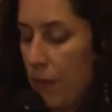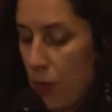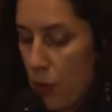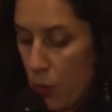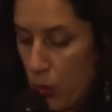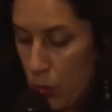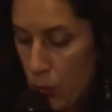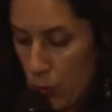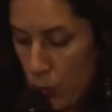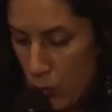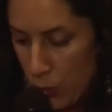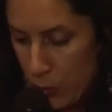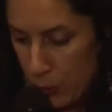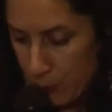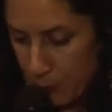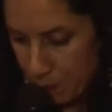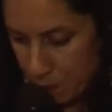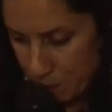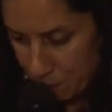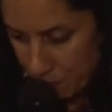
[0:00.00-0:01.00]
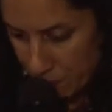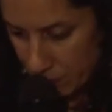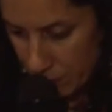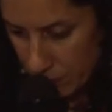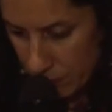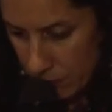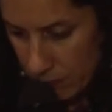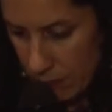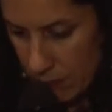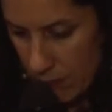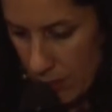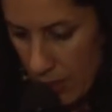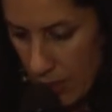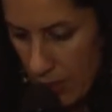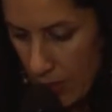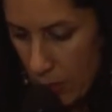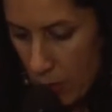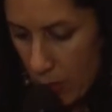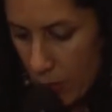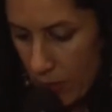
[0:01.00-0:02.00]
who
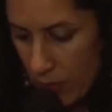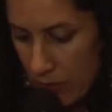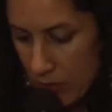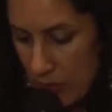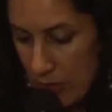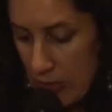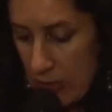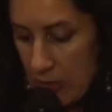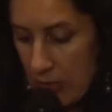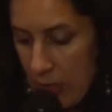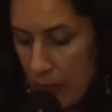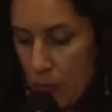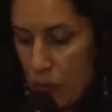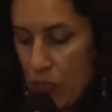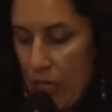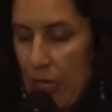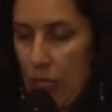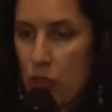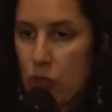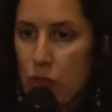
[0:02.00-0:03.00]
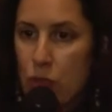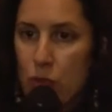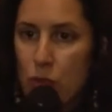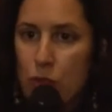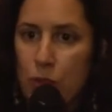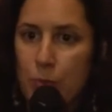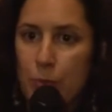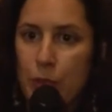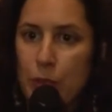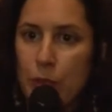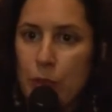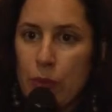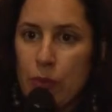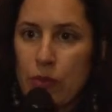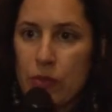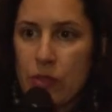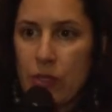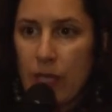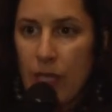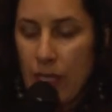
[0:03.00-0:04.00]
are still subject to
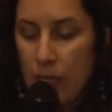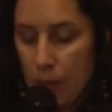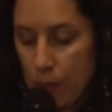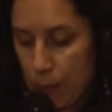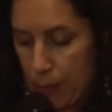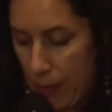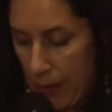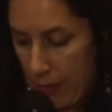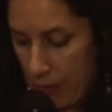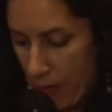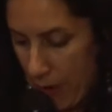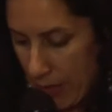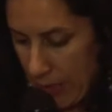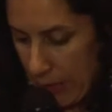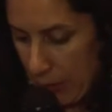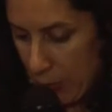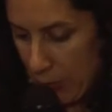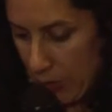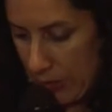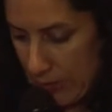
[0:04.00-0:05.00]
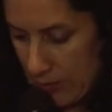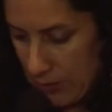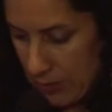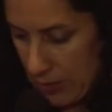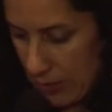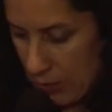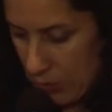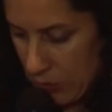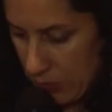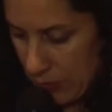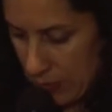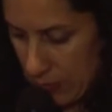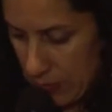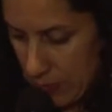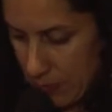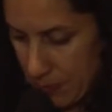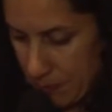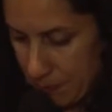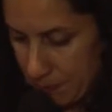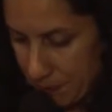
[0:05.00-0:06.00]
abuse in Iraqi police stations.
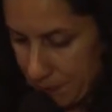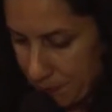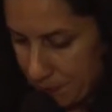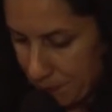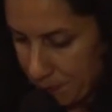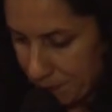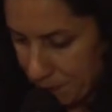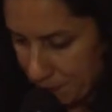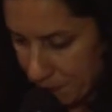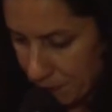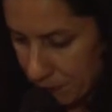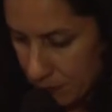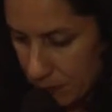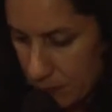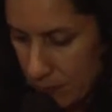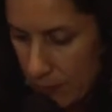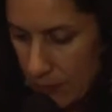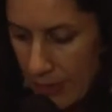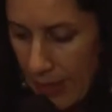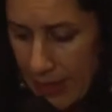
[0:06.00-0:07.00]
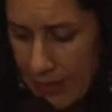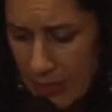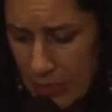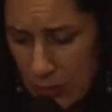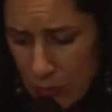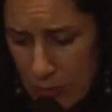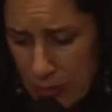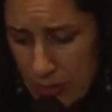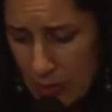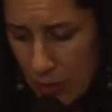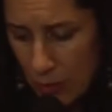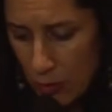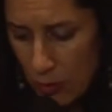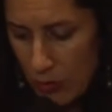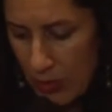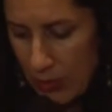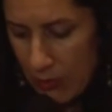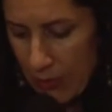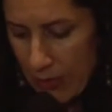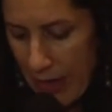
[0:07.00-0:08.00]
Activists are
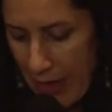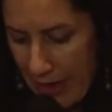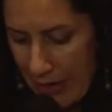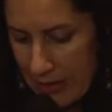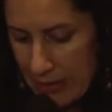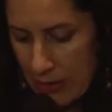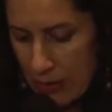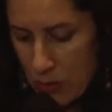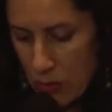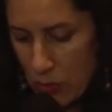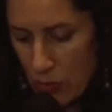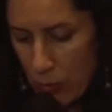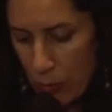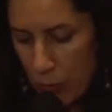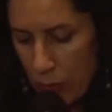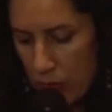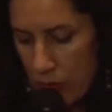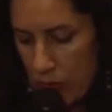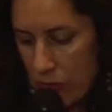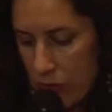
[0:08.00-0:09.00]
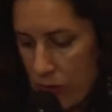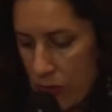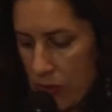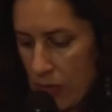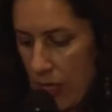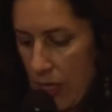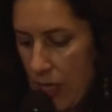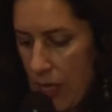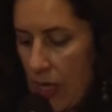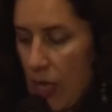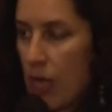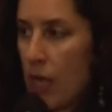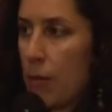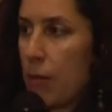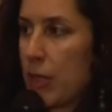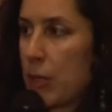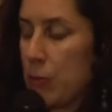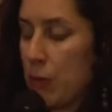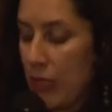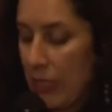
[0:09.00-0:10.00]
not given access to the prisoners,
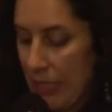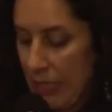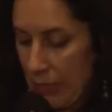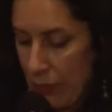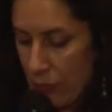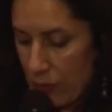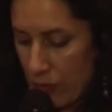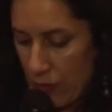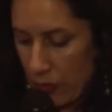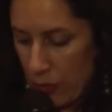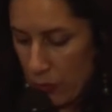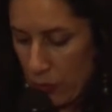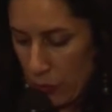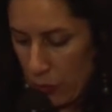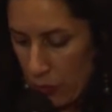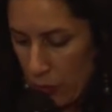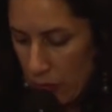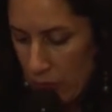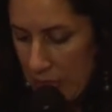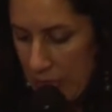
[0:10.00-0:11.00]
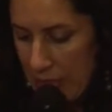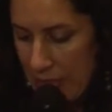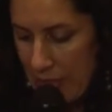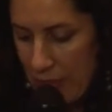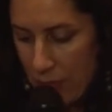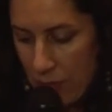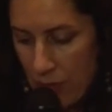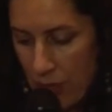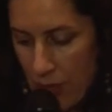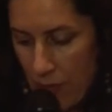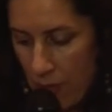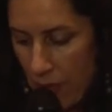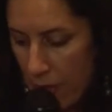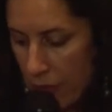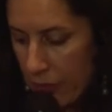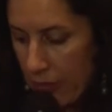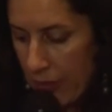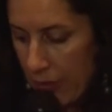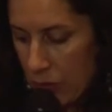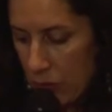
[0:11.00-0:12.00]
but believe that the authorities have done
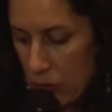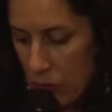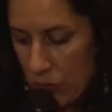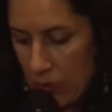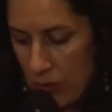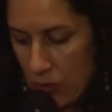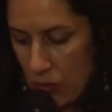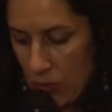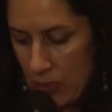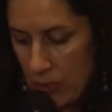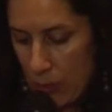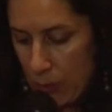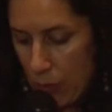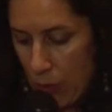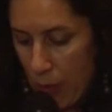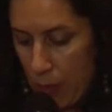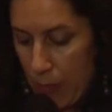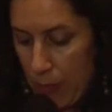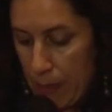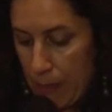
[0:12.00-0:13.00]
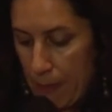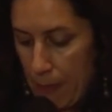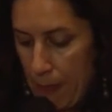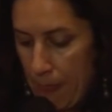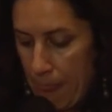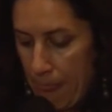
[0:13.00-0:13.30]
nothing to redress the problem.